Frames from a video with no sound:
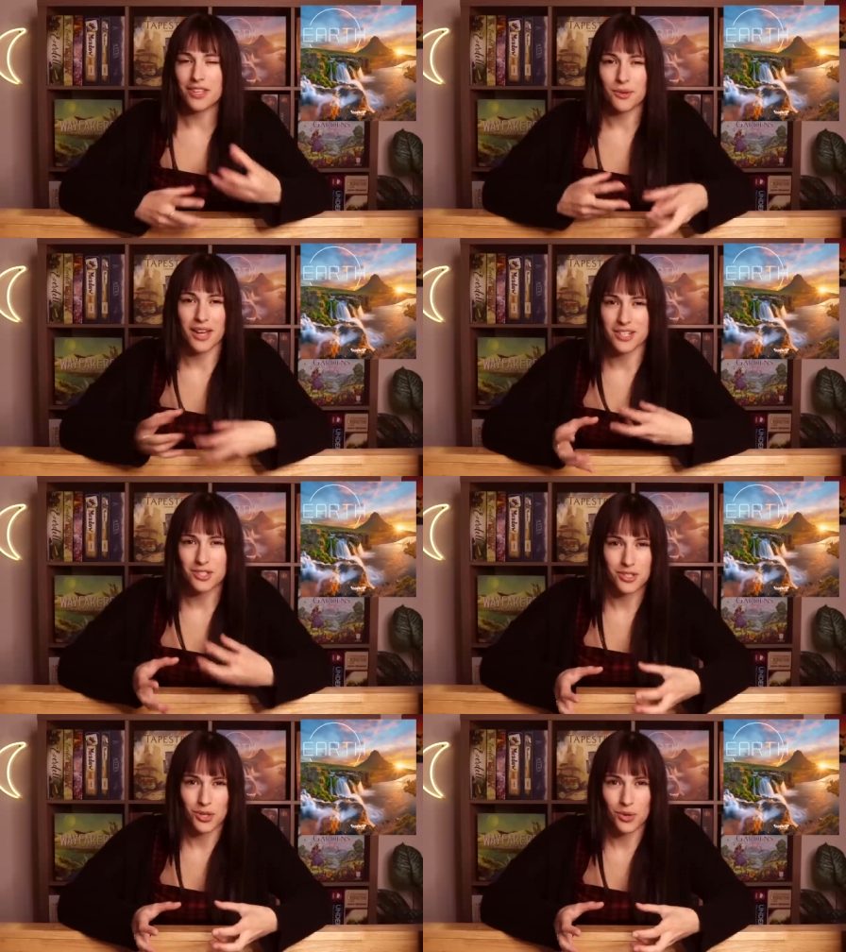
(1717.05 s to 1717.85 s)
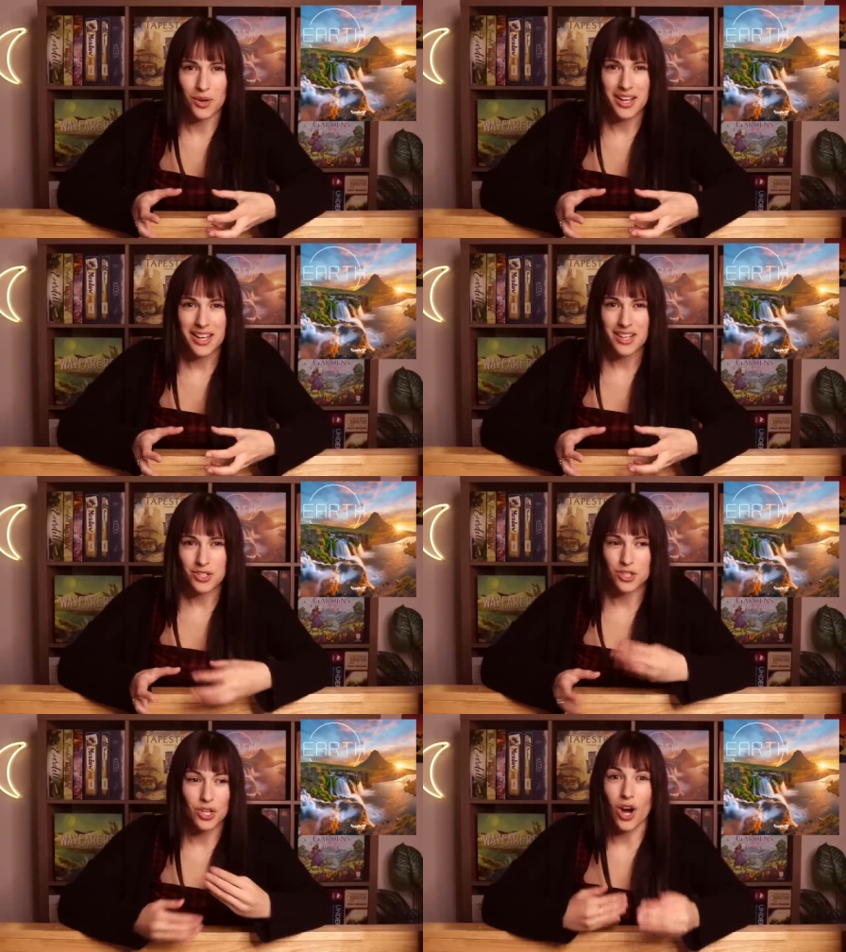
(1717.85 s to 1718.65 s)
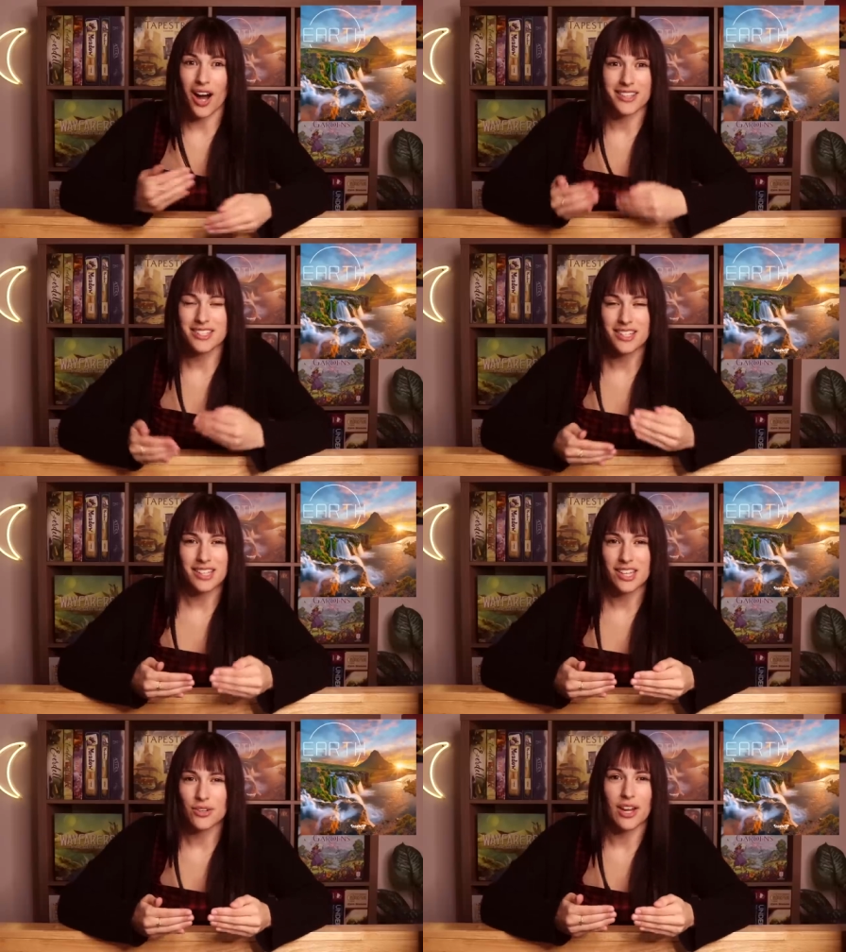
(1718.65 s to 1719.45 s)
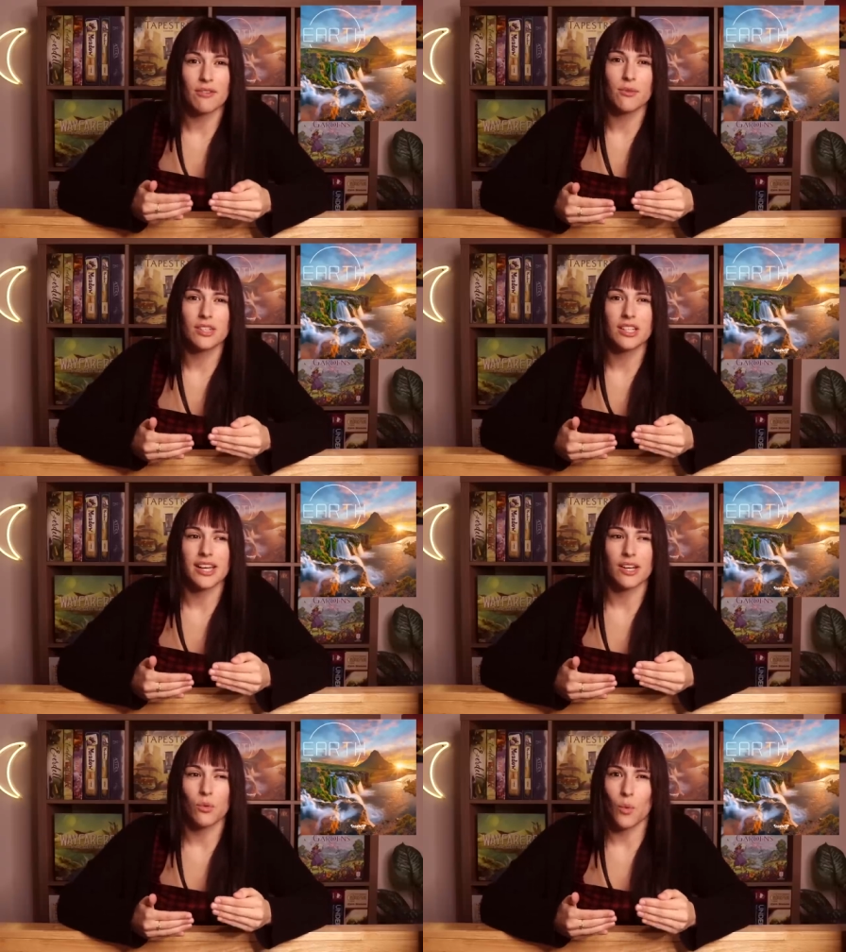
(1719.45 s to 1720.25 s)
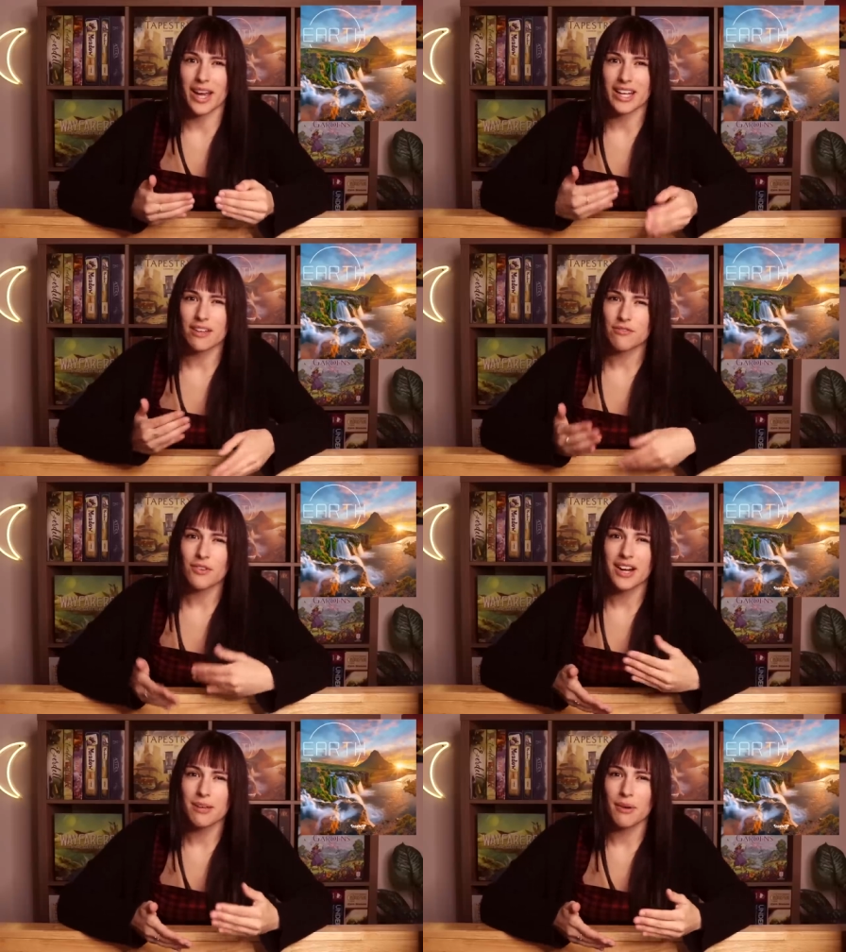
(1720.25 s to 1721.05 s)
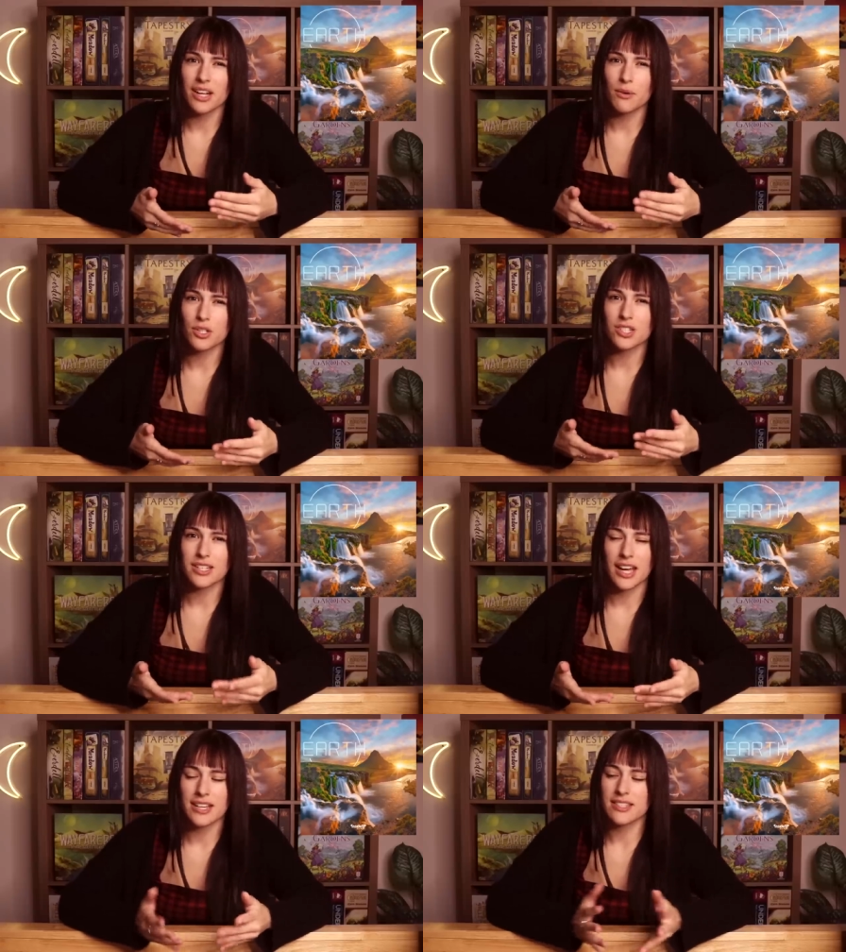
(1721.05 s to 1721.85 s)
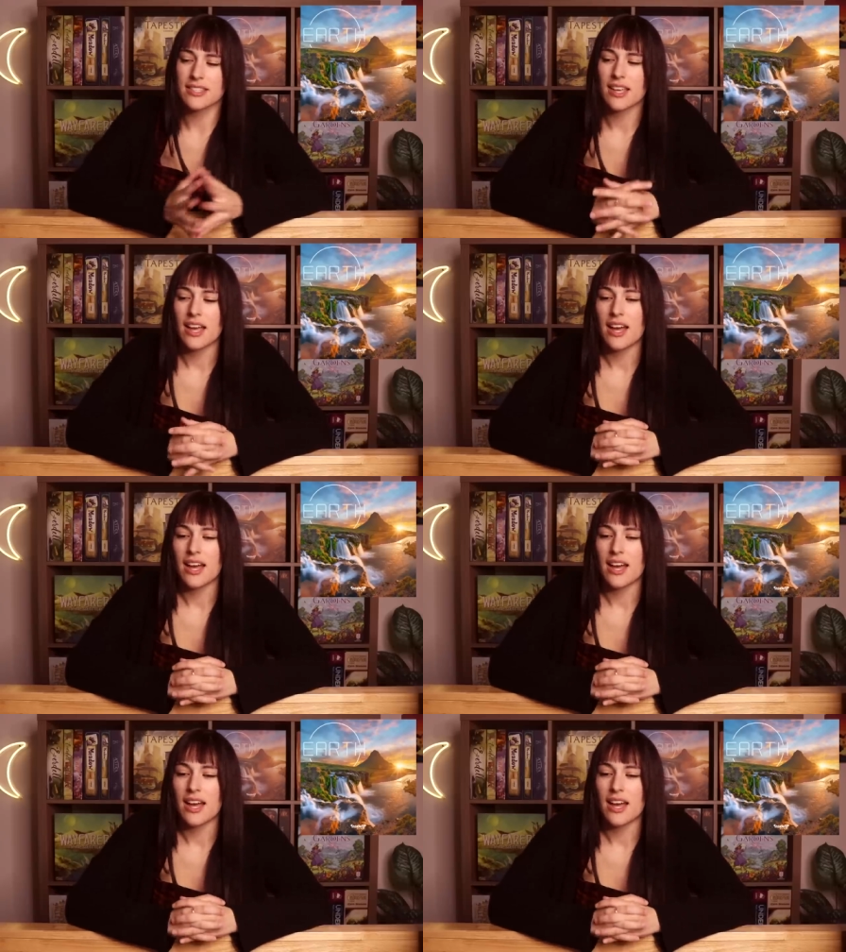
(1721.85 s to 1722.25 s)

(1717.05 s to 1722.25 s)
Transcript: that you get to do just constantly. You're never really like waiting for anybody, which is nice.